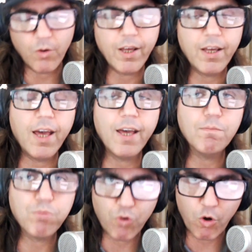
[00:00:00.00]
a, a
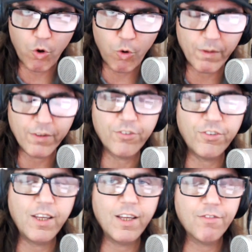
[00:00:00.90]
probe into
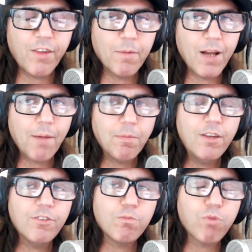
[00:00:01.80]
seeing if their monopoly
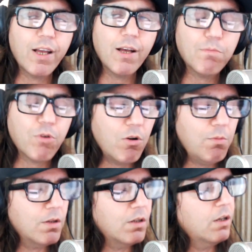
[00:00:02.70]
is a breakup
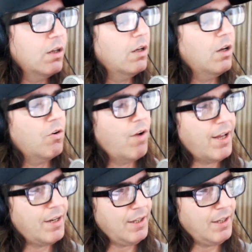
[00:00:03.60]
probe, right?